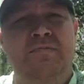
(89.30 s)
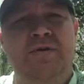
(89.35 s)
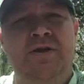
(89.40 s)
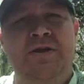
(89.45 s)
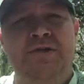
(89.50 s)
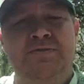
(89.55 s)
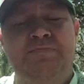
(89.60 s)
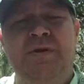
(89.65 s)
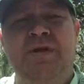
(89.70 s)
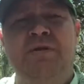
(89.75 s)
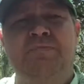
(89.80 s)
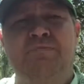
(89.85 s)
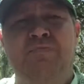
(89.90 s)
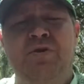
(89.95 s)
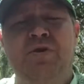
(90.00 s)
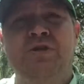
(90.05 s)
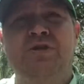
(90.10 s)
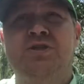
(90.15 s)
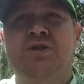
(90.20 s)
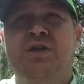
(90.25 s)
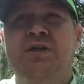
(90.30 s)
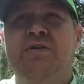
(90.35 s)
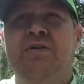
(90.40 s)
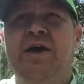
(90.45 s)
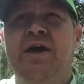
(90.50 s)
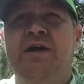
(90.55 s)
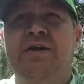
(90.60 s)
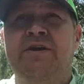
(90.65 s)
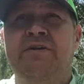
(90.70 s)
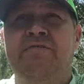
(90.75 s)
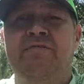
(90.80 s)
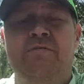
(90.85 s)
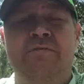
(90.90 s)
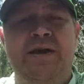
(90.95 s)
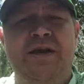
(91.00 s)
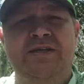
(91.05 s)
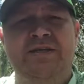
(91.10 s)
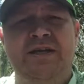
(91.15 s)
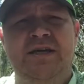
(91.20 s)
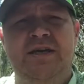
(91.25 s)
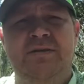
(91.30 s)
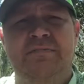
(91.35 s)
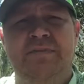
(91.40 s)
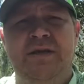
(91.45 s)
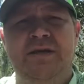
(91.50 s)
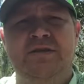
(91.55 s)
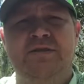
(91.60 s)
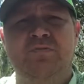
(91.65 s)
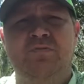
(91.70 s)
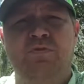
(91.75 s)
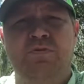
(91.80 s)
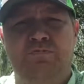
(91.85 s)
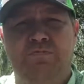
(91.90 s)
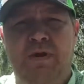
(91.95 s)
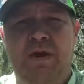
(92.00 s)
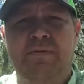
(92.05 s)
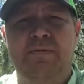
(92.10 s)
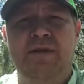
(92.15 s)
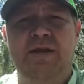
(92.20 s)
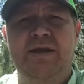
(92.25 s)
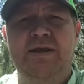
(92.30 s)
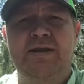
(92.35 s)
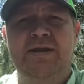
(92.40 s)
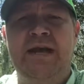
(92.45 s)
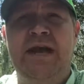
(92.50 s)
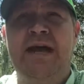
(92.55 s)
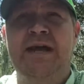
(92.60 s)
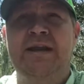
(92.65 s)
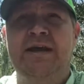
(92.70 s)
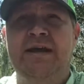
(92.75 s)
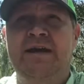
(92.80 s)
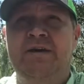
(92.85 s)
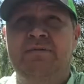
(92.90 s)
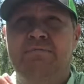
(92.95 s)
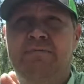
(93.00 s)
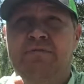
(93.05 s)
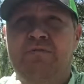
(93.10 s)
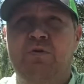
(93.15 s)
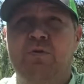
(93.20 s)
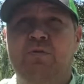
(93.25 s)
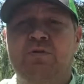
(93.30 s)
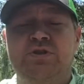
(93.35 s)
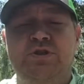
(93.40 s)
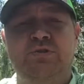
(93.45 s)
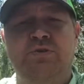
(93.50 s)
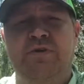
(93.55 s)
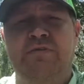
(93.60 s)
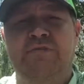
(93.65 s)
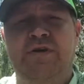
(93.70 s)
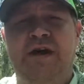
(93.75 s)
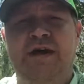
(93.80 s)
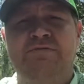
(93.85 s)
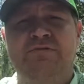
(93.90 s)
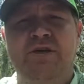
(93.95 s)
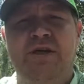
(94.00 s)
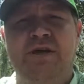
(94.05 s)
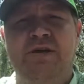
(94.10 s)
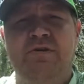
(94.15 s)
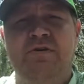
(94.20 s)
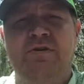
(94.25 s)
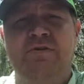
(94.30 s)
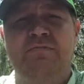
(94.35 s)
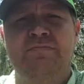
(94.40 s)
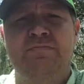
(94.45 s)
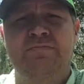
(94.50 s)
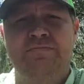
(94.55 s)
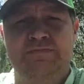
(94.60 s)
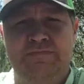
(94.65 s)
but it's been pretty still out here for about 10 minutes. We'll probably let it die down before we shoot our 5-shot group.